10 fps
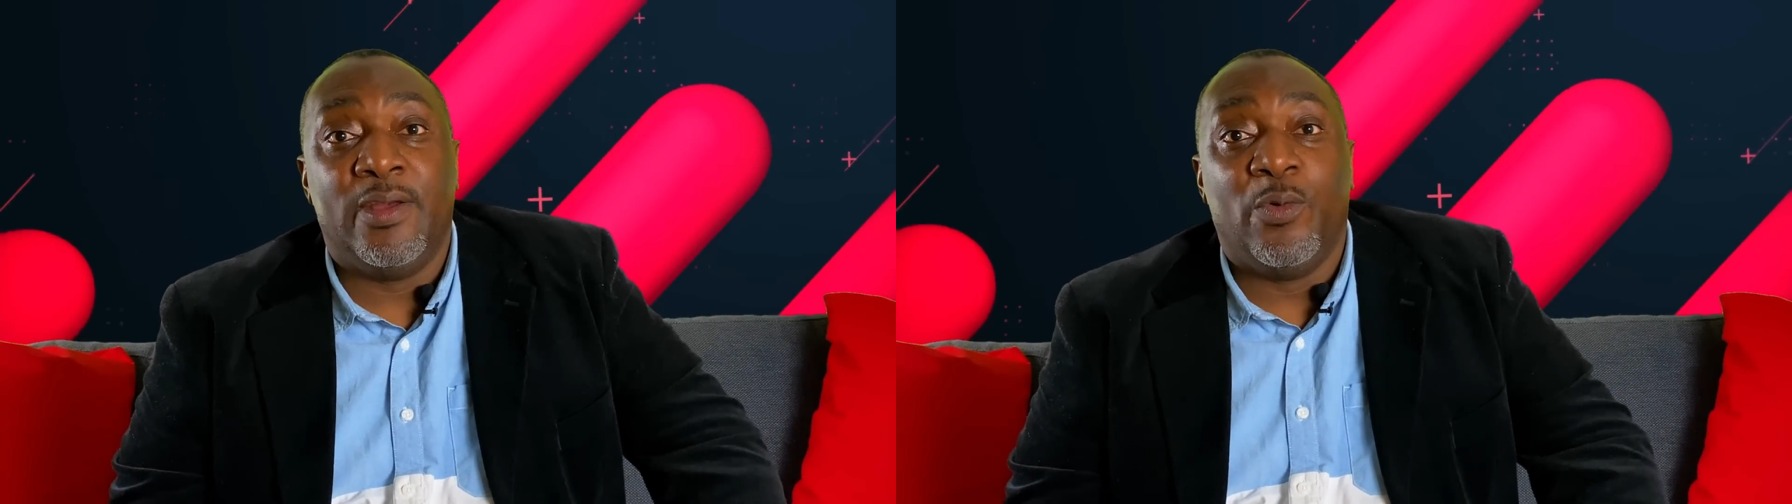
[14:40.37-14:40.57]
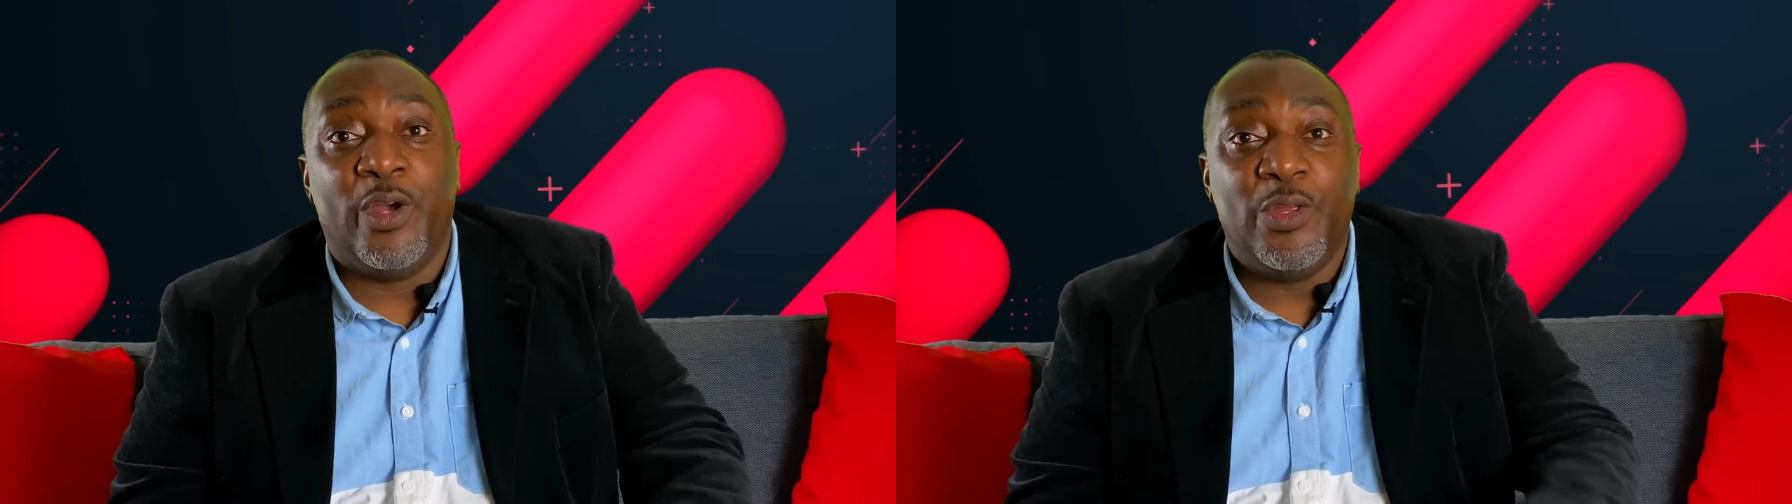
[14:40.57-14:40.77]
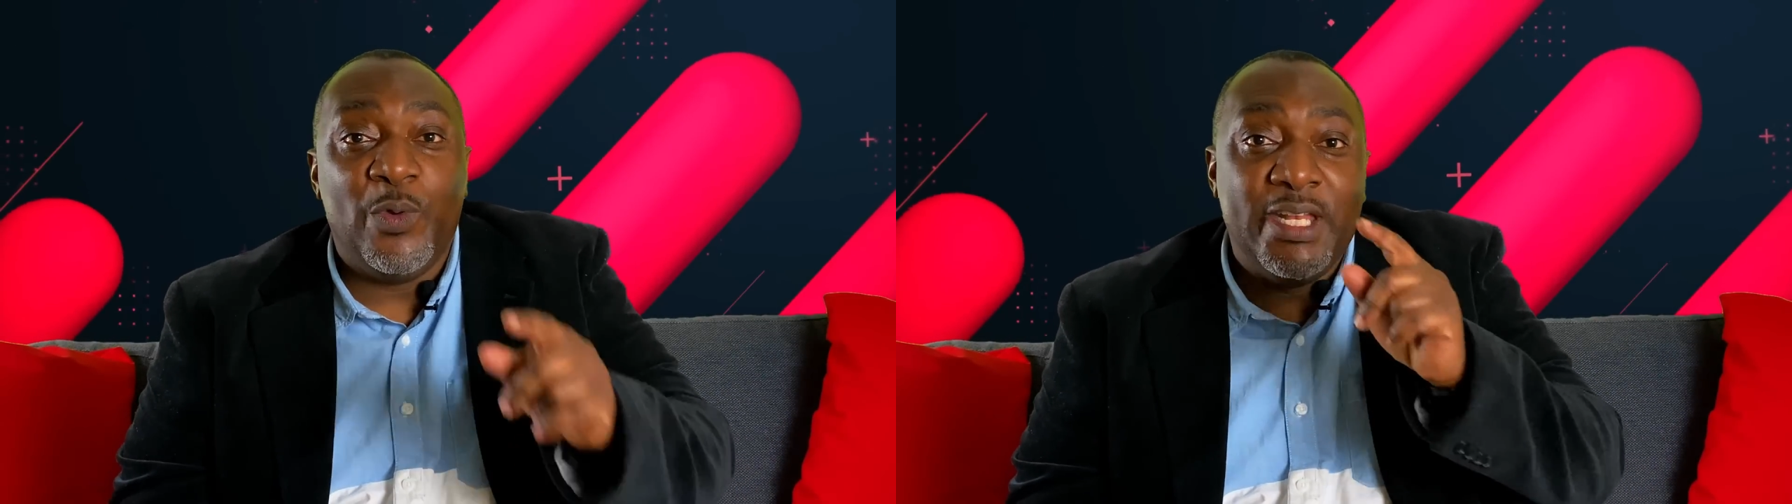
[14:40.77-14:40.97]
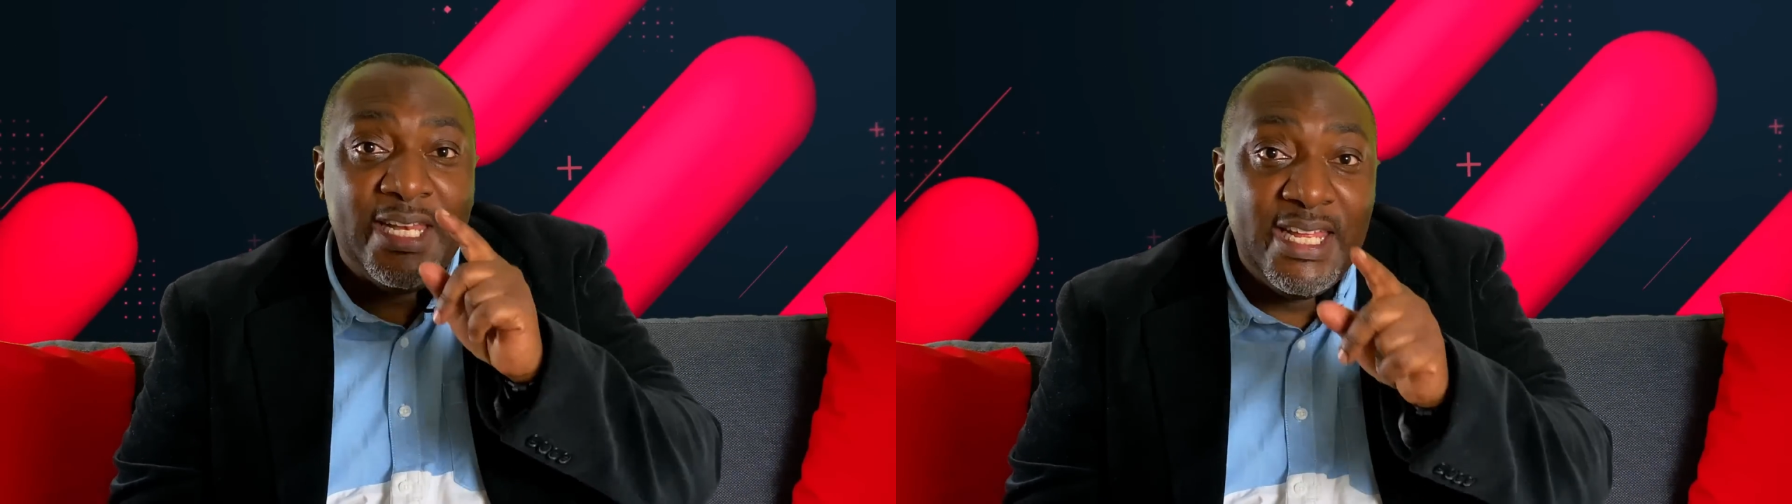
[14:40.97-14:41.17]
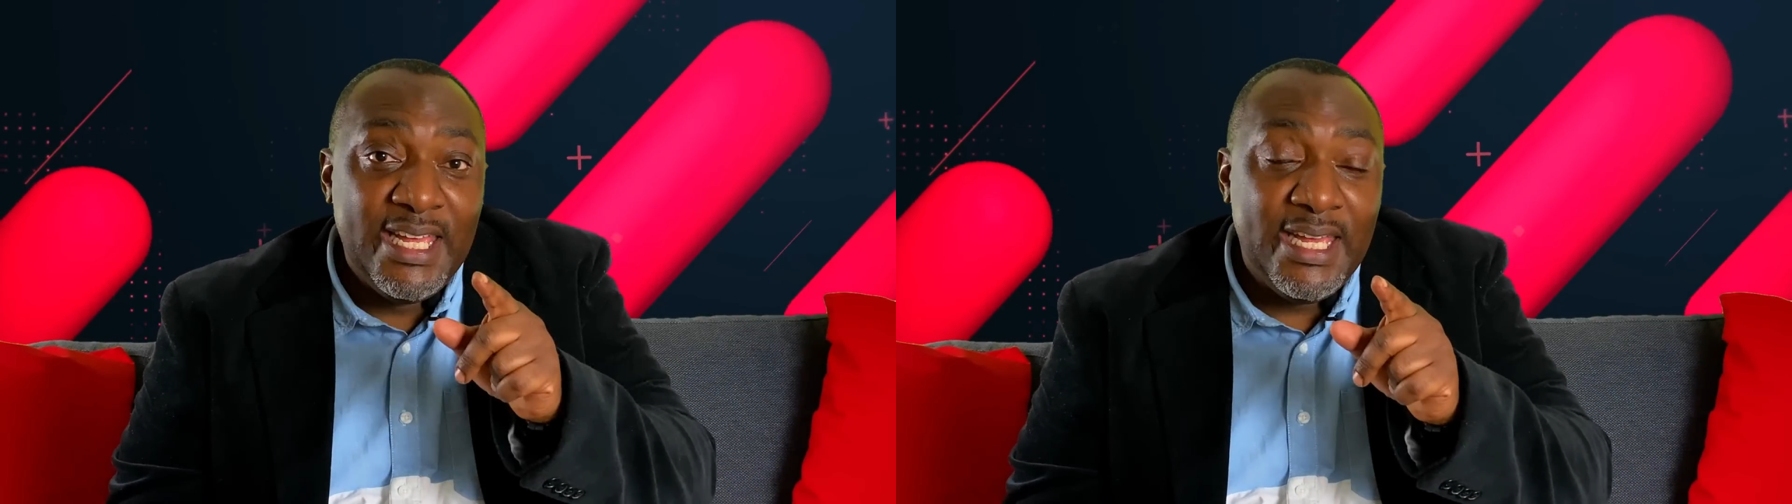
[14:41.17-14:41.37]
when we
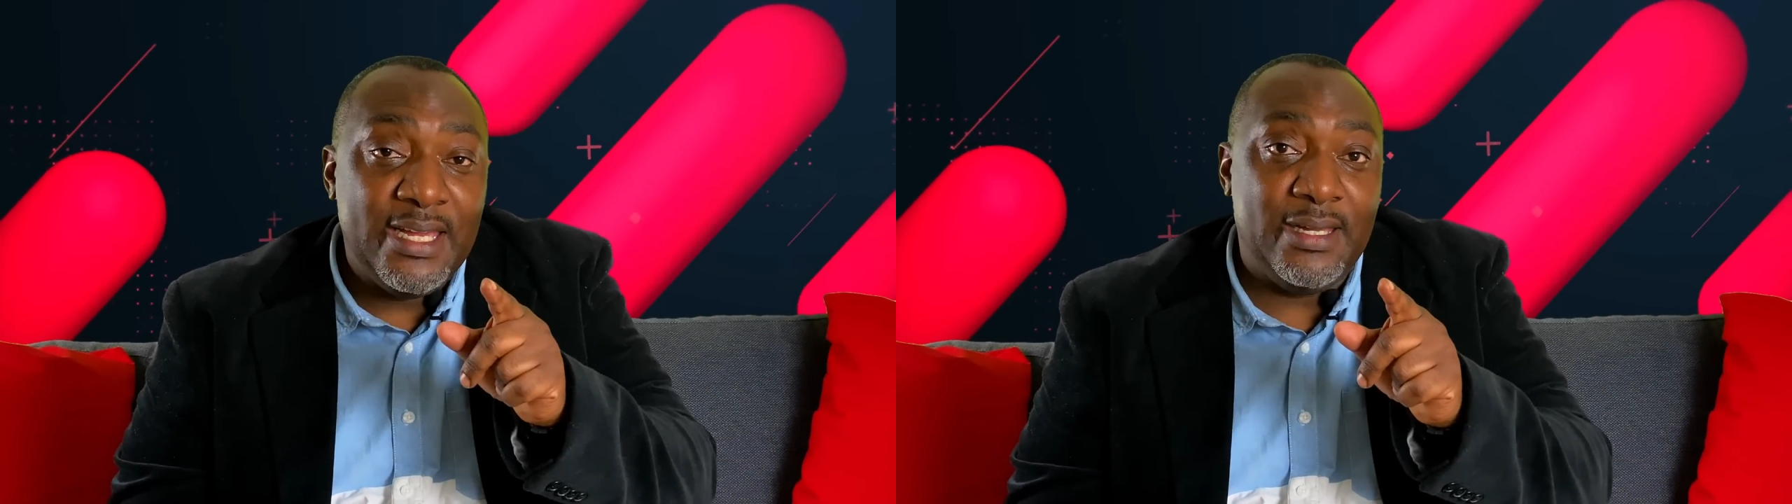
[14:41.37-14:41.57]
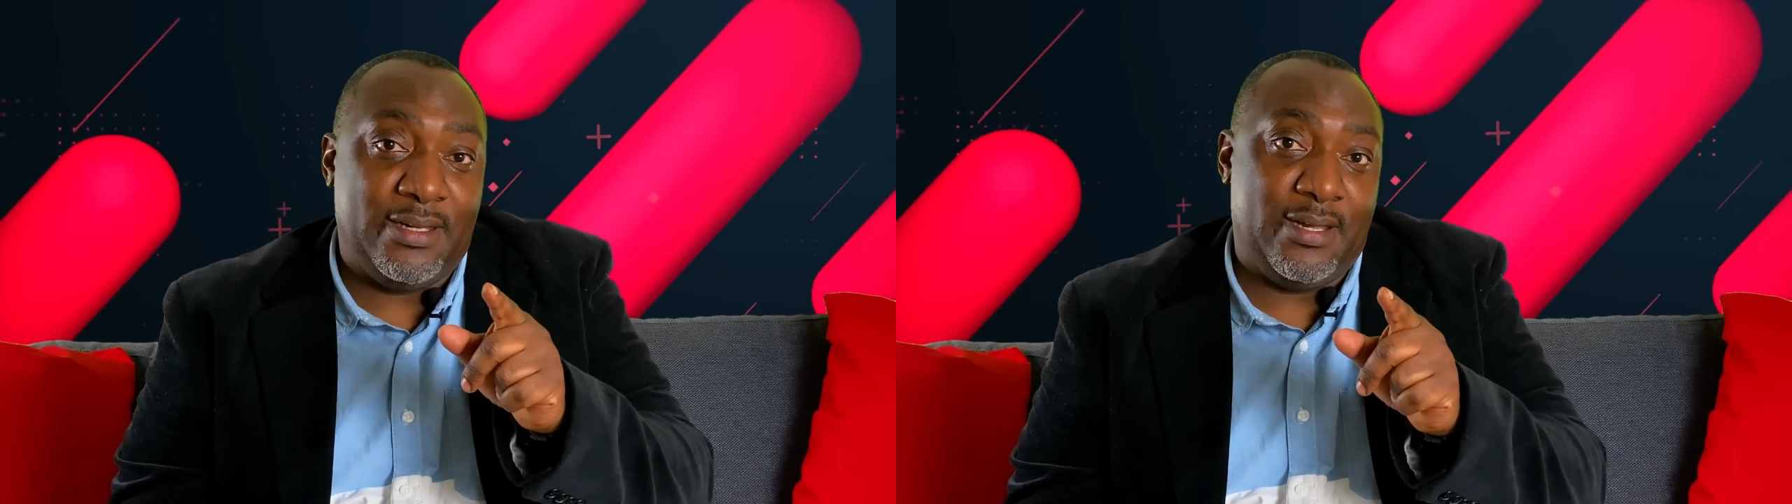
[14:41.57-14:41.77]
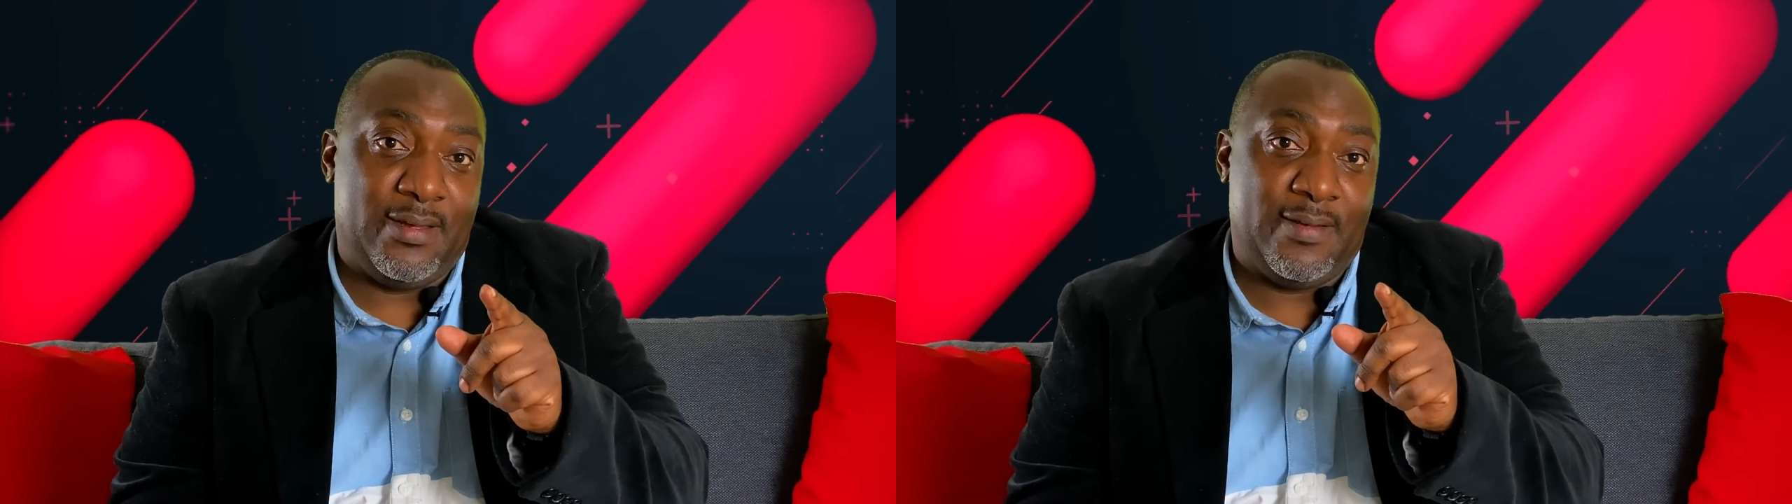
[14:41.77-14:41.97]
need